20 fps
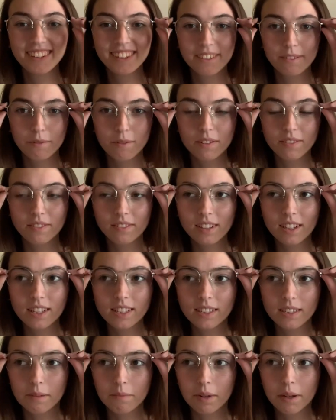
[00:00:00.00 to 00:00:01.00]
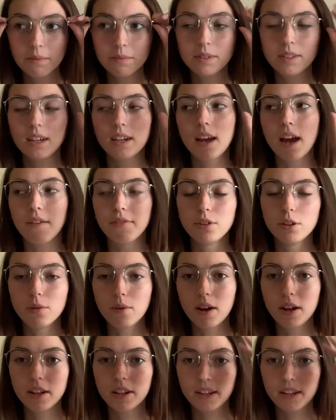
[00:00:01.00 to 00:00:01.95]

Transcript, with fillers: Well, because sometimes like after a while,